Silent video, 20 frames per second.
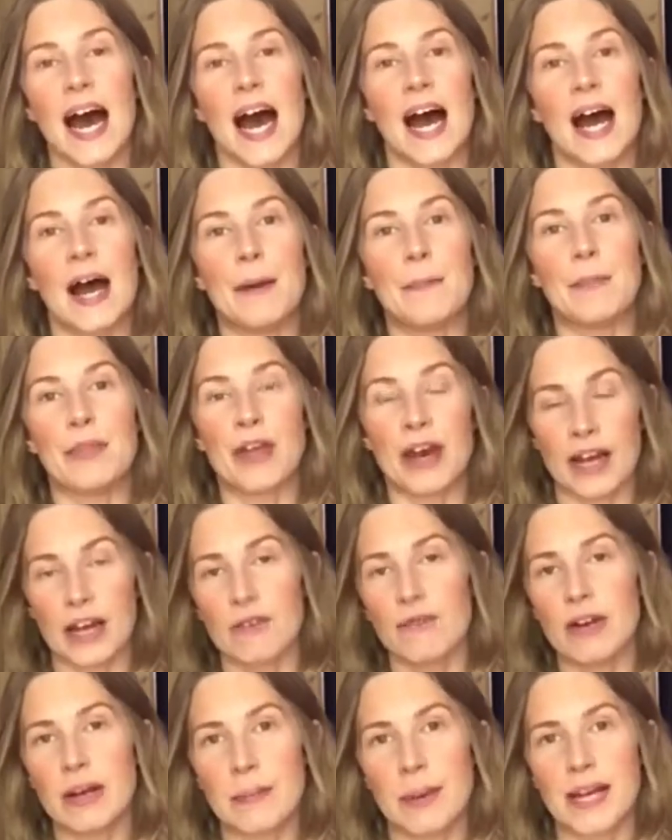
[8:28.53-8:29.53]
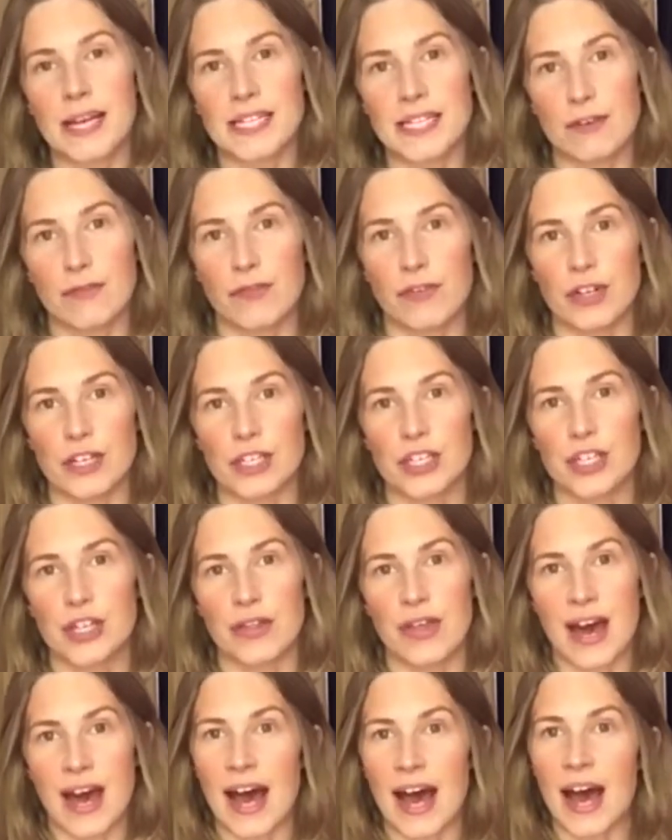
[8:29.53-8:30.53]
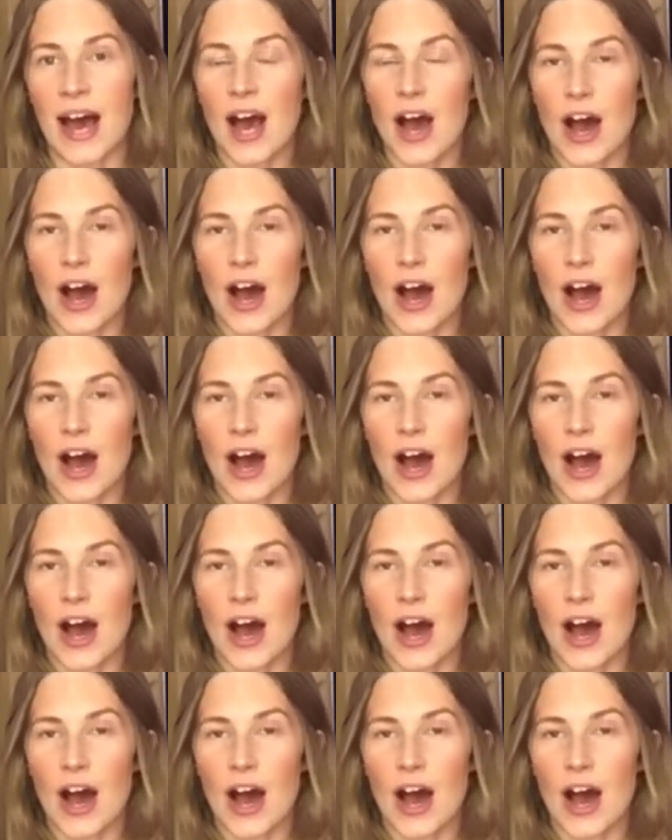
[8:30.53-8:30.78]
that can really make a difference to their